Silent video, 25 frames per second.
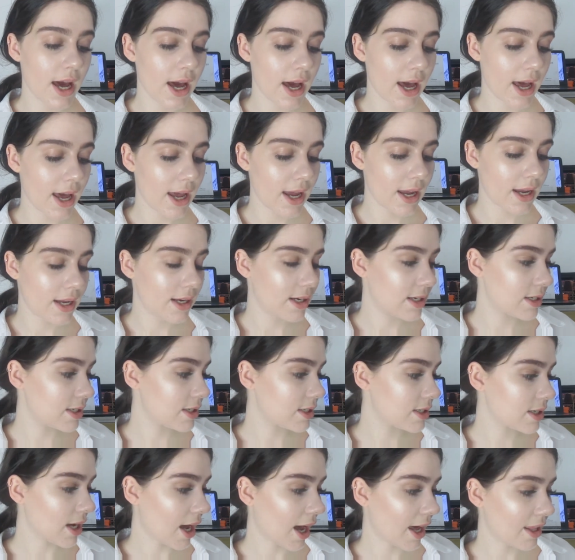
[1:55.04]

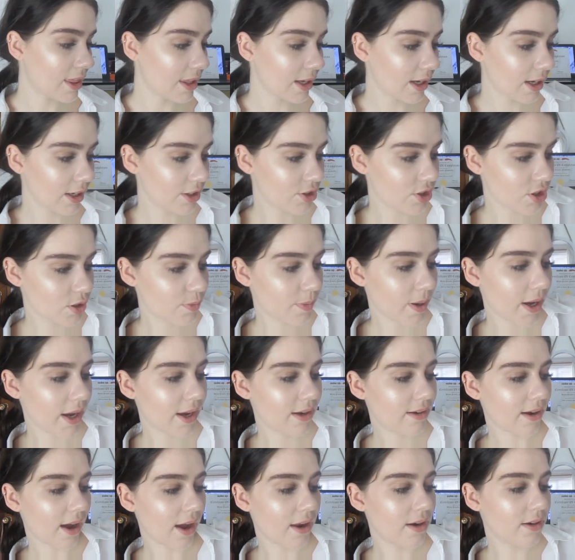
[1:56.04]
And I think I just
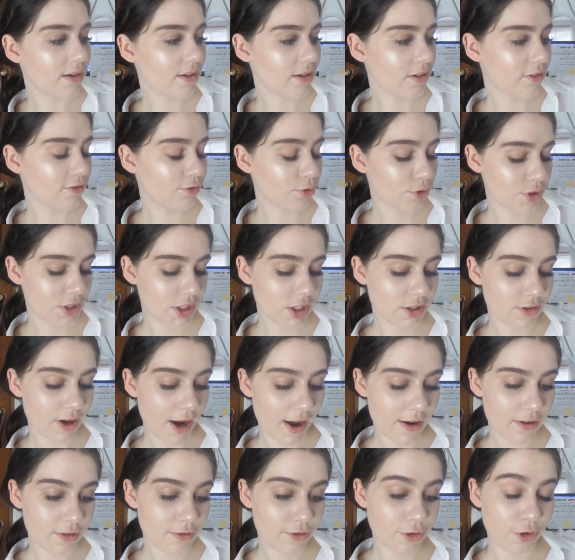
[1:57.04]
paid under 40
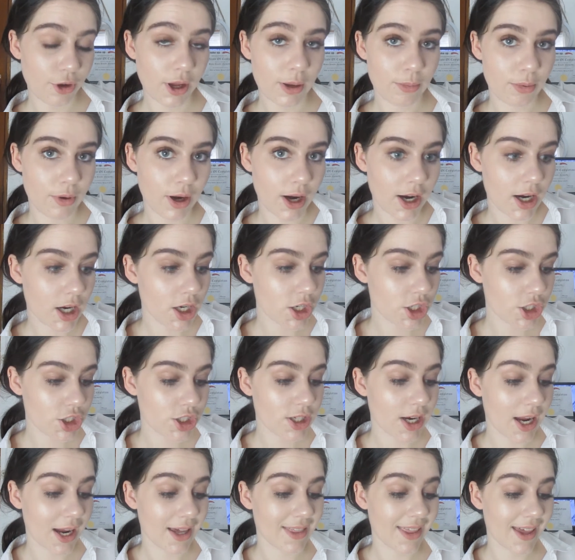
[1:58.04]
Rand for a
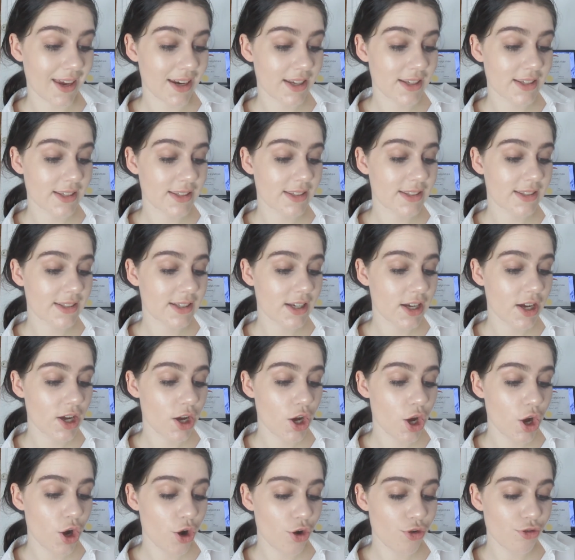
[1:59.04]
brush. Like, that is
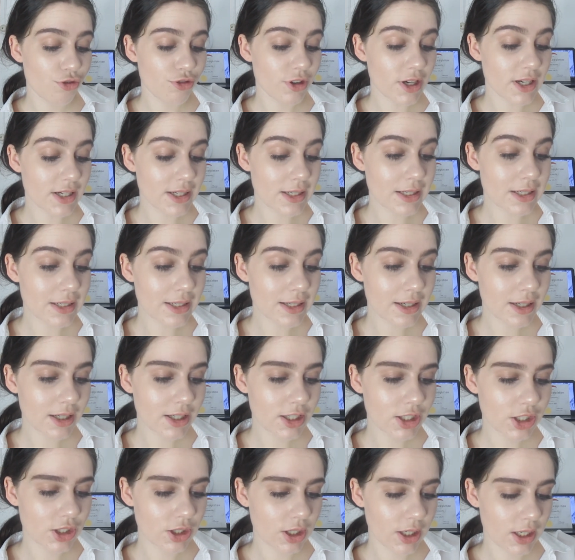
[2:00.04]

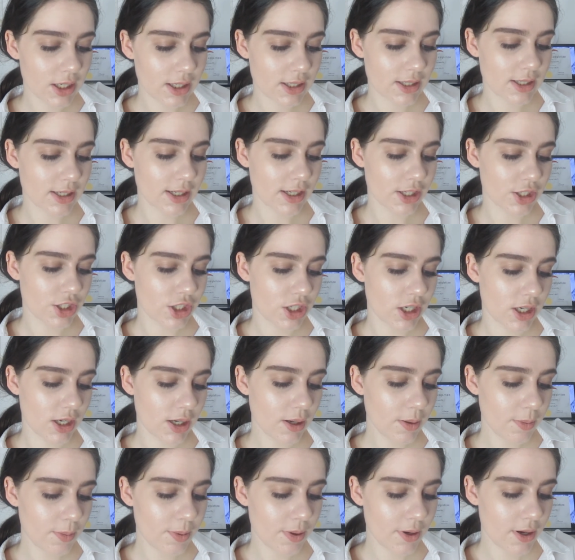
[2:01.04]
ridiculously
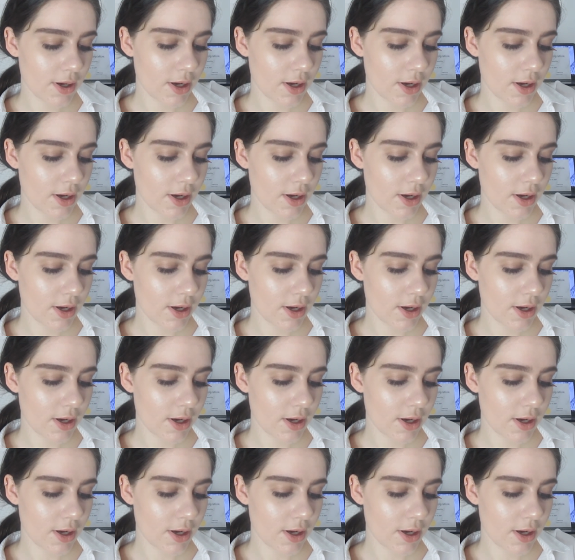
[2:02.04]
cheap